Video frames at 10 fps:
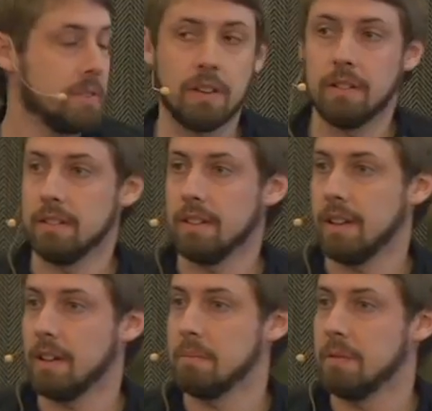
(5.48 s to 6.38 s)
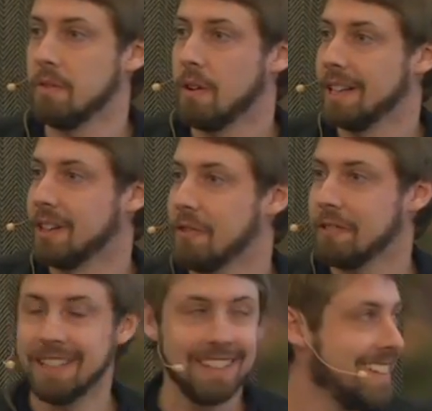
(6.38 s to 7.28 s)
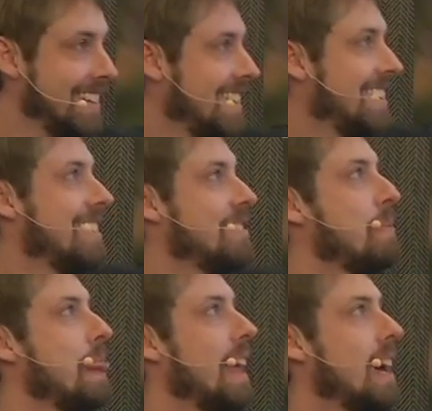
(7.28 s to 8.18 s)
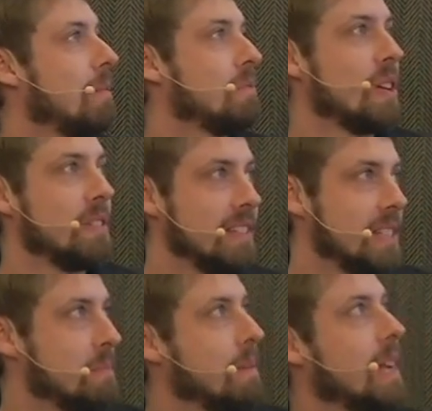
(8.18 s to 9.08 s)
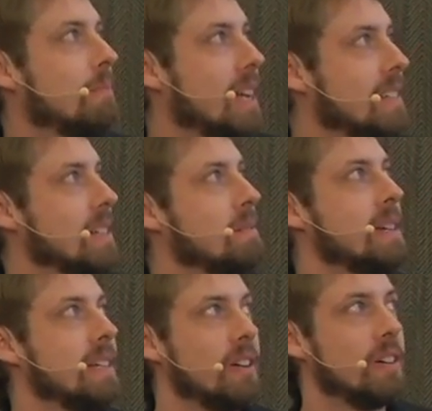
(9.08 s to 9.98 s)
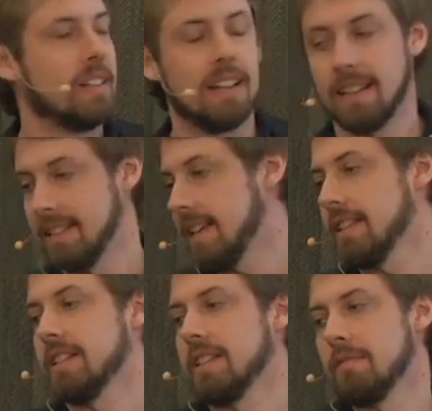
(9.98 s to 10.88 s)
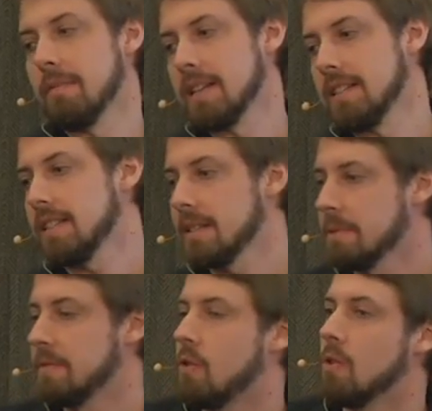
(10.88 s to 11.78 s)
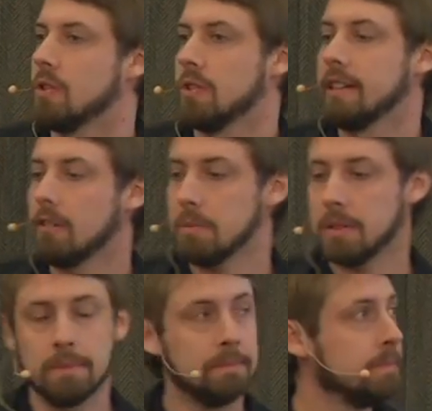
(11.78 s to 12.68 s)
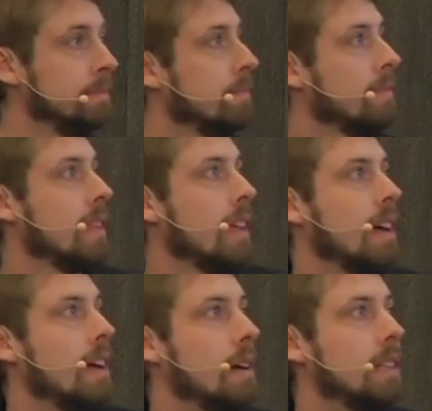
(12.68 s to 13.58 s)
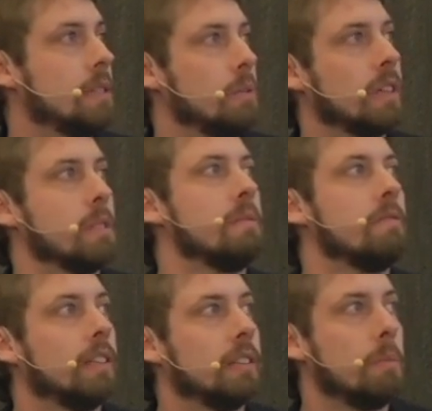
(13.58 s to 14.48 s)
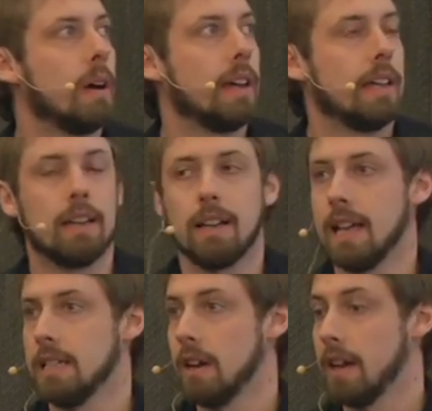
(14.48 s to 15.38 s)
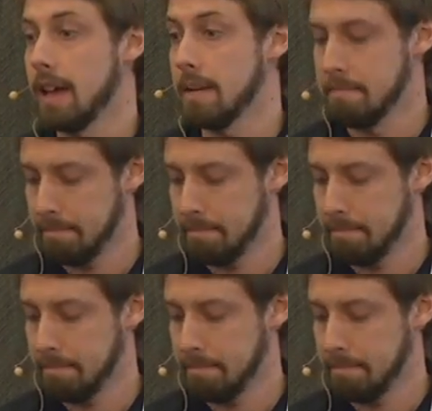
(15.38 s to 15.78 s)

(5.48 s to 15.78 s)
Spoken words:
So I hope you've all had coffee. So this speed update is going to be on intelligent information systems for tree crops, and this work has been funded by HIA.